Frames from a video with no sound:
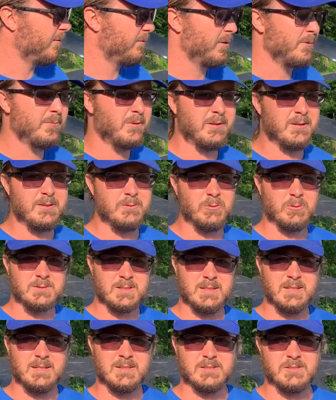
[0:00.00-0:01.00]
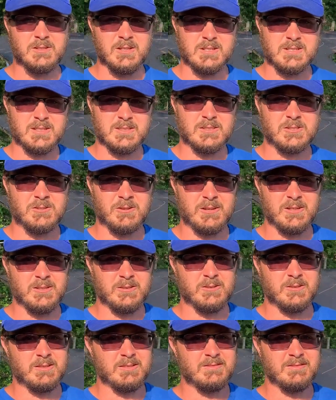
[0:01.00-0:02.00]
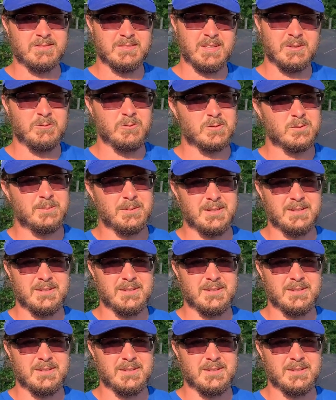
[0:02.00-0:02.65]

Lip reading: my buddy will take a truck and a trailer, and we'll spend